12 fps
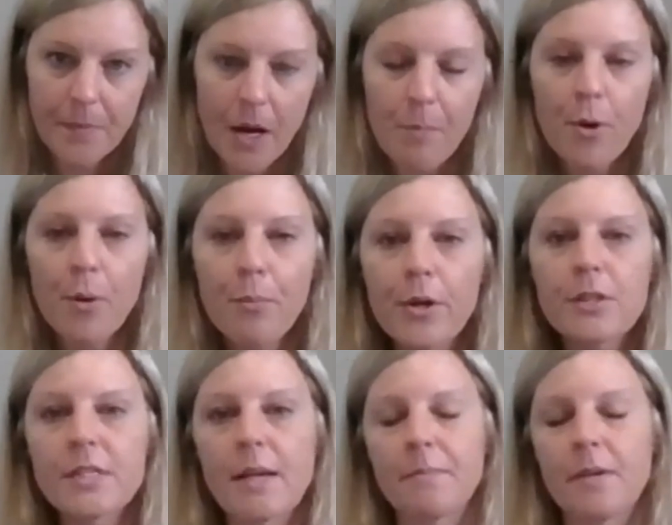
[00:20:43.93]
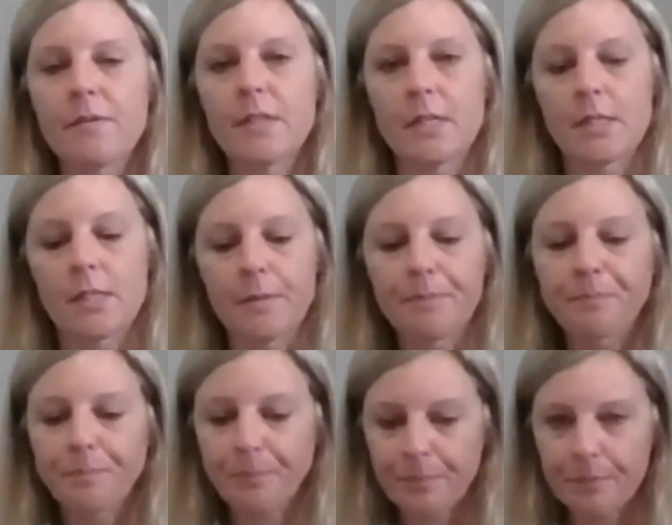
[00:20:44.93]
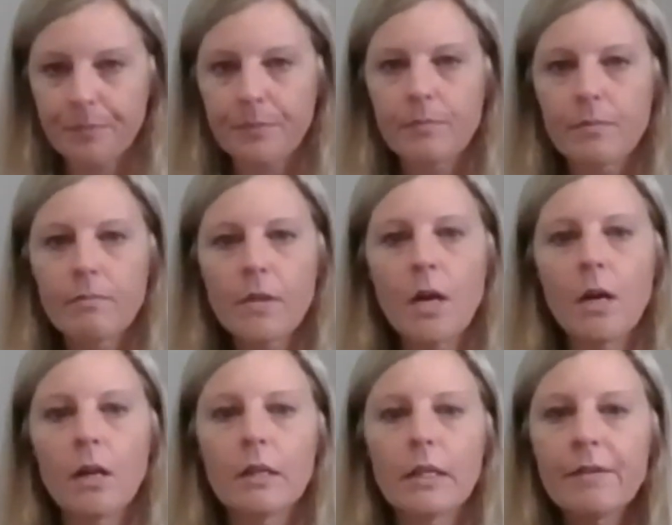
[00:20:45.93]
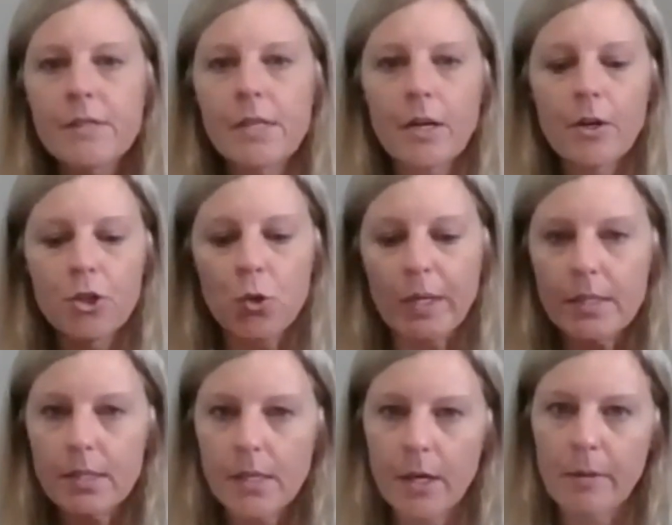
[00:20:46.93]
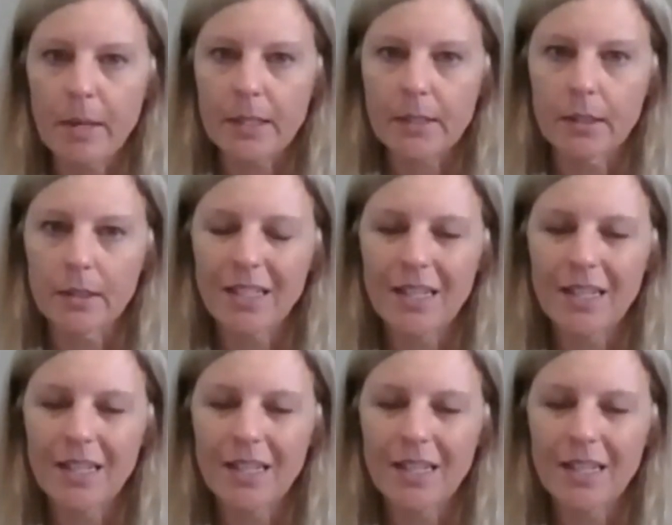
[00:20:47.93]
Our proprioceptive system lives in our joints and our muscles,